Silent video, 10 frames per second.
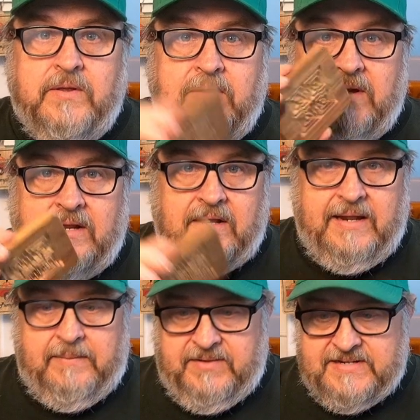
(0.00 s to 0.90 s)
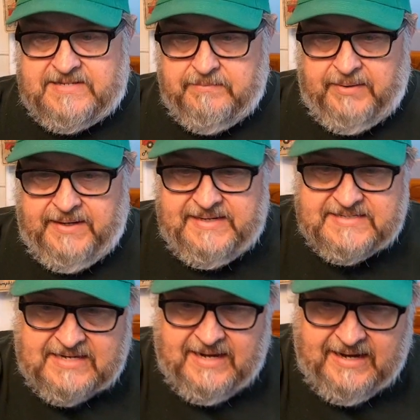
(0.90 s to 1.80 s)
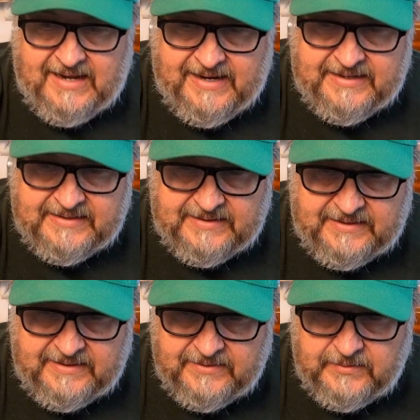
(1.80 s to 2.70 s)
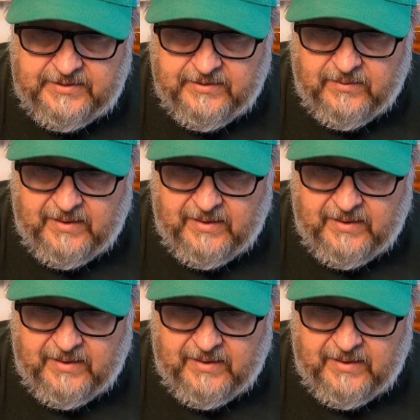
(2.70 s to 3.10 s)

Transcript: clamp this in place like I did here.